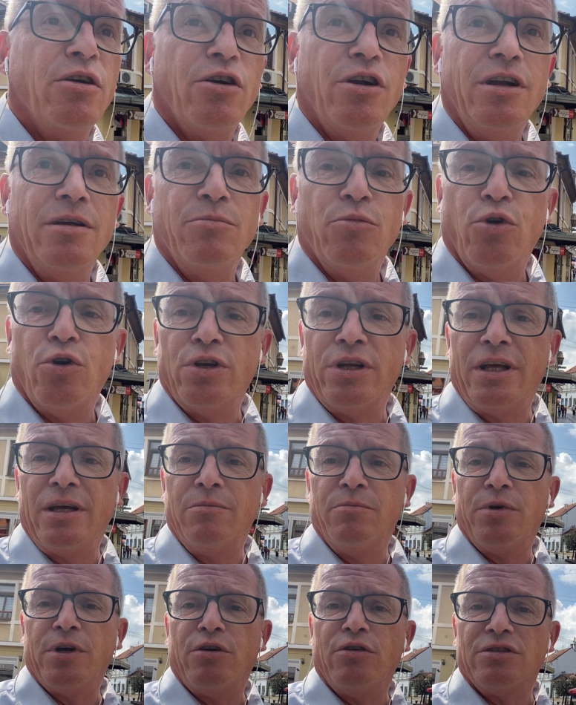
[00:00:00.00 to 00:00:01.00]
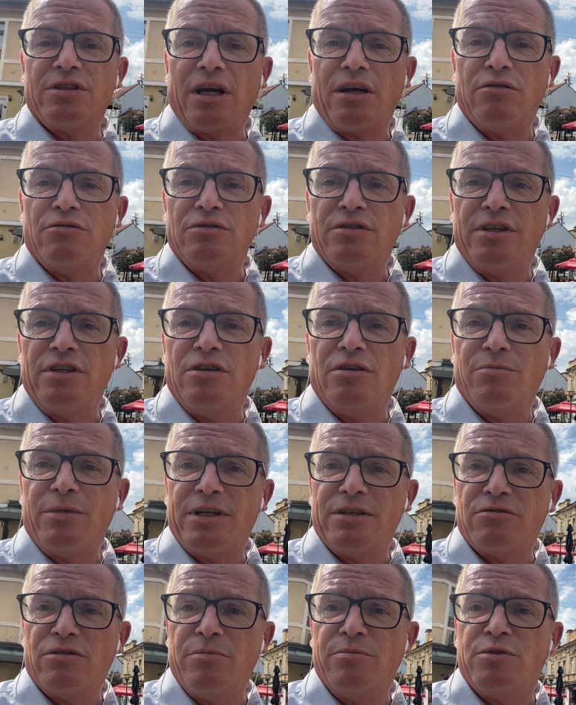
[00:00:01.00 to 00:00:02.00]
early morning because I continue my
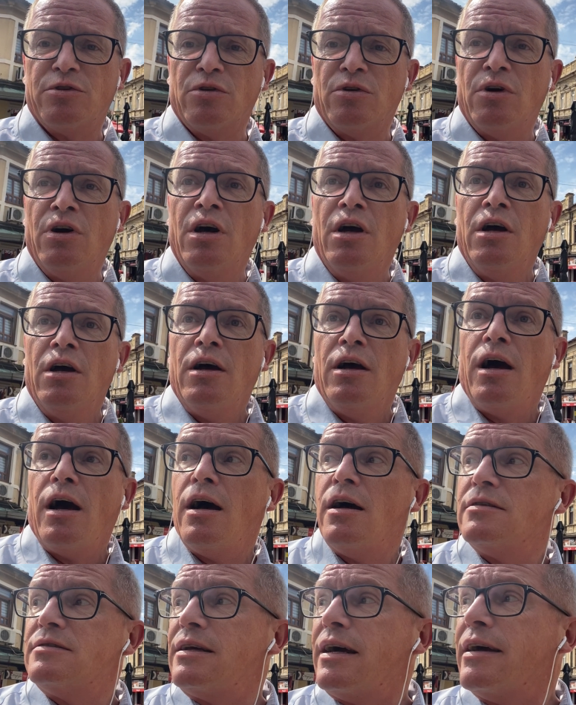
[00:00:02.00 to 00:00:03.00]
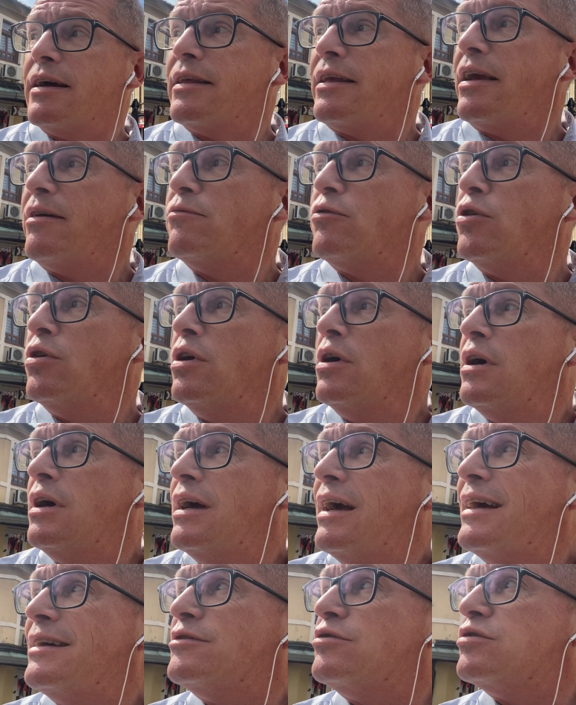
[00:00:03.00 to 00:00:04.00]
trip to Sarajevo.
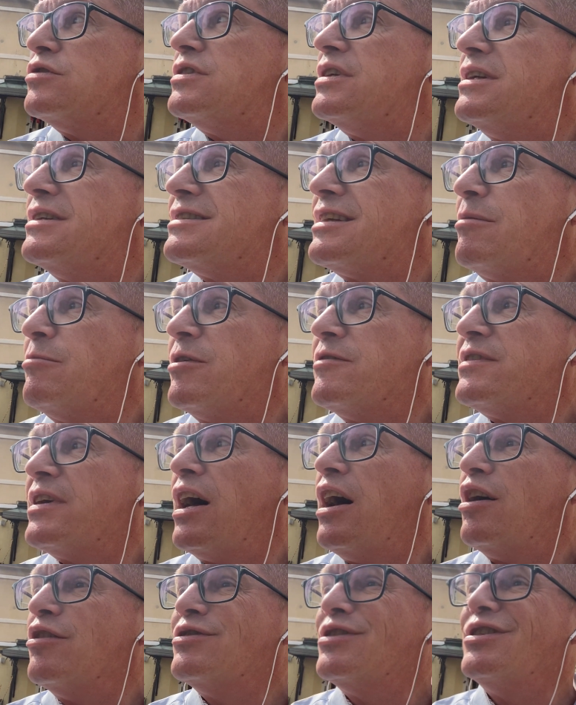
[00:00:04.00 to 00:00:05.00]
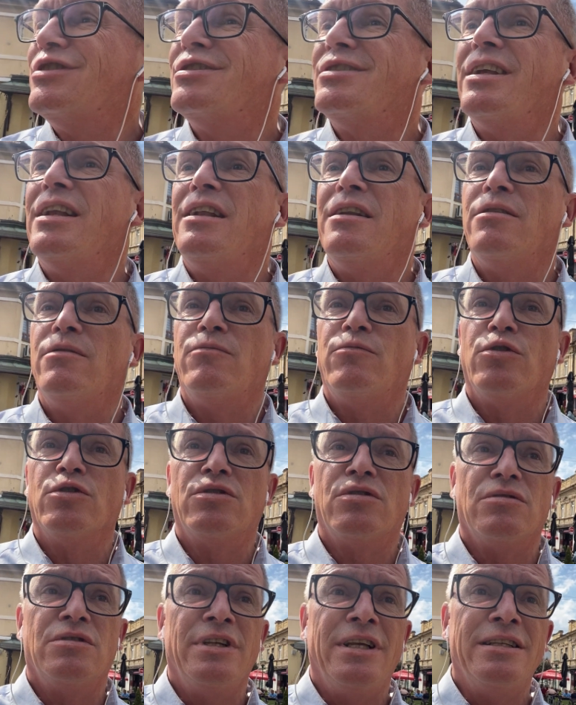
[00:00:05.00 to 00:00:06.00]
And you see some of the houses still would
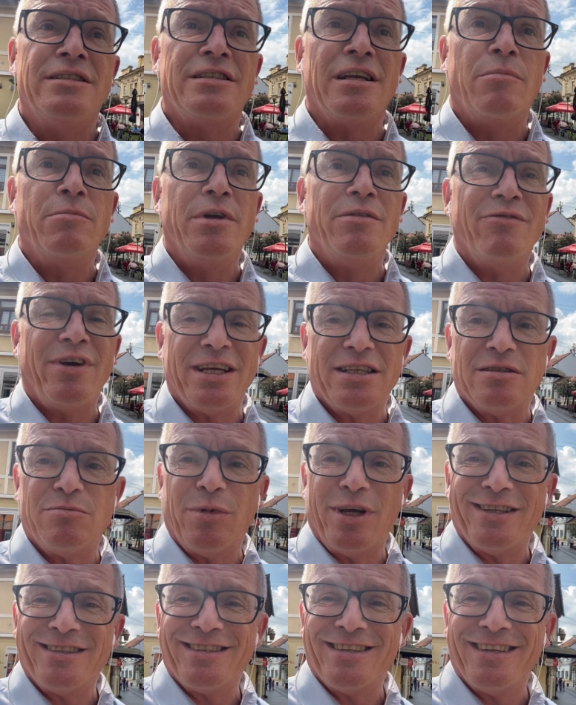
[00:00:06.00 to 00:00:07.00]
need some investment.